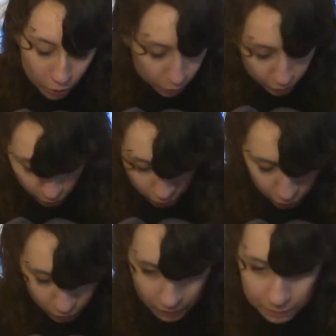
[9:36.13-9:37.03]

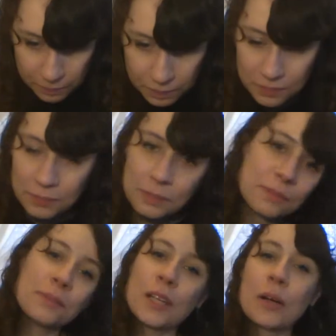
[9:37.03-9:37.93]
Oh
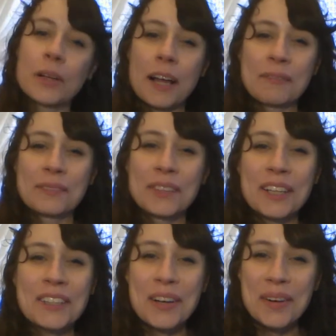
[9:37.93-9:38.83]
no. Okay,
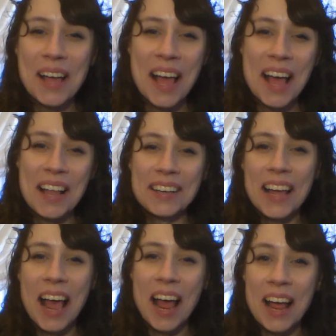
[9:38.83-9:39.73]
let's go ahead
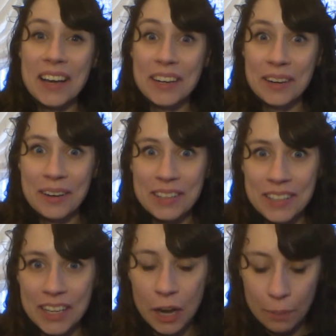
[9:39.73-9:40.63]
and
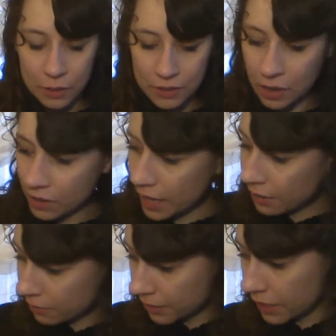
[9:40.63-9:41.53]
sing our book song
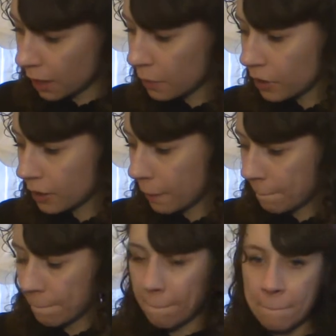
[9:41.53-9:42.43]
and read our book.
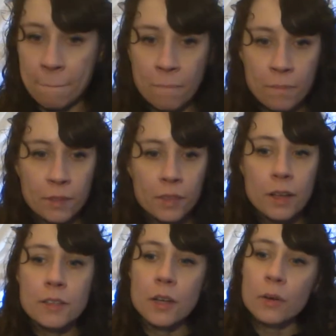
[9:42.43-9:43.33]

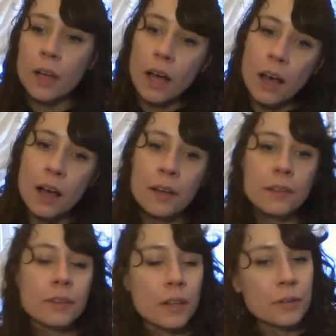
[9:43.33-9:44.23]
So
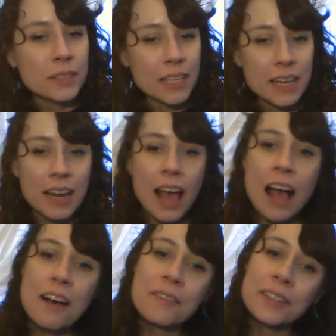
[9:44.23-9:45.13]
cuddle close and
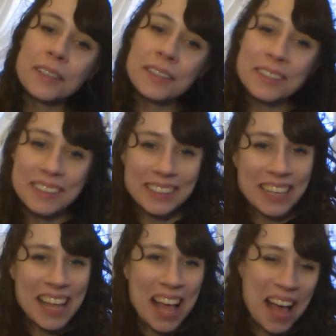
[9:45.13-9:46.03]
have a look,
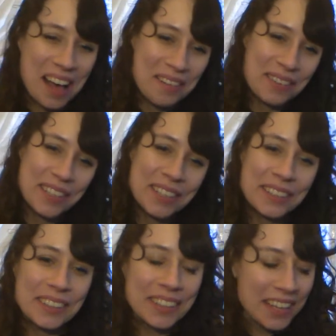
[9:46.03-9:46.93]
have a
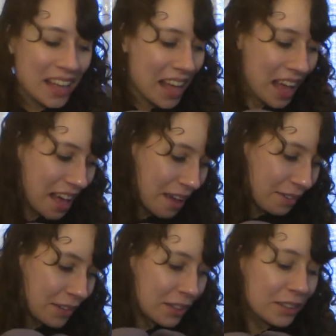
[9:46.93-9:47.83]
look, have
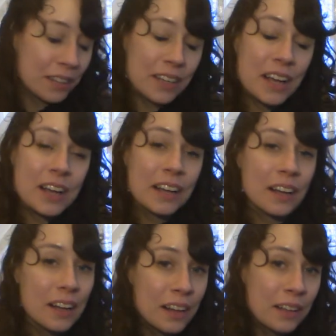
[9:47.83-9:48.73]
a look.
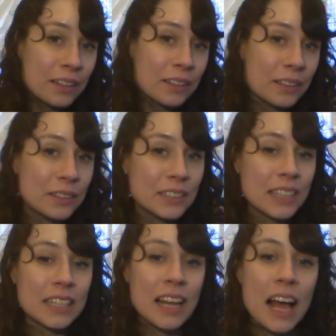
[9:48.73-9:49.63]
Cuddle close
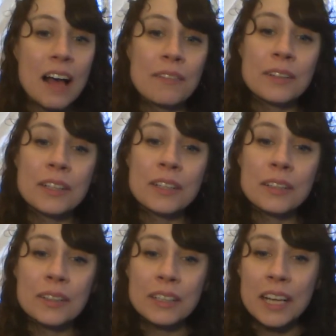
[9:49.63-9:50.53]
and have a
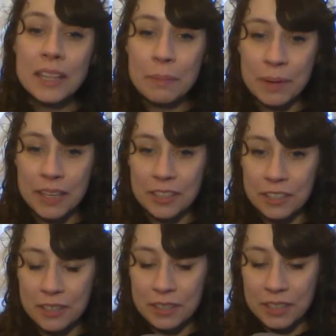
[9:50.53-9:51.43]
look at the
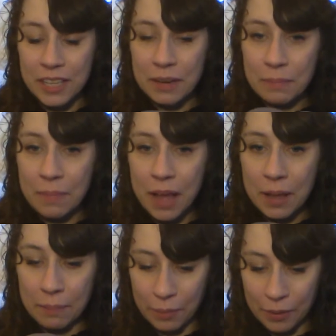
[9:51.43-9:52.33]
pictures in
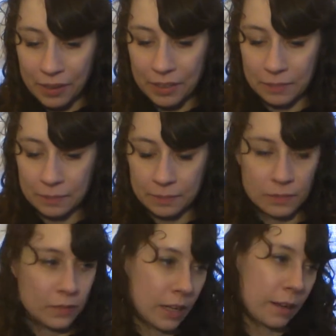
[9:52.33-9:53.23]
my book. Okay,
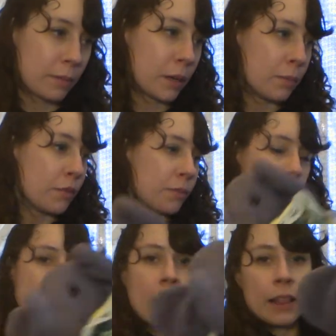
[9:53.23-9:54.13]
I'm mm, going to move
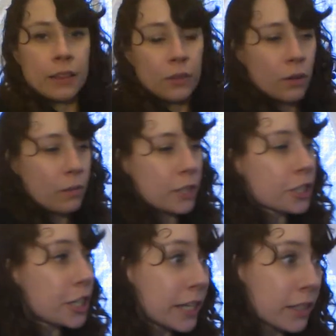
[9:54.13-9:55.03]
Miss Eleanor where
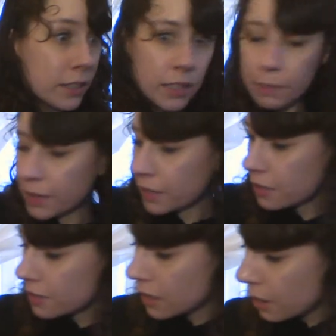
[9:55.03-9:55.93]
she can see the
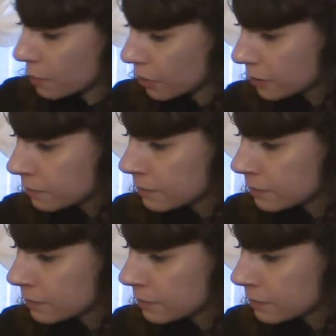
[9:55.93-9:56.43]
pictures in our book.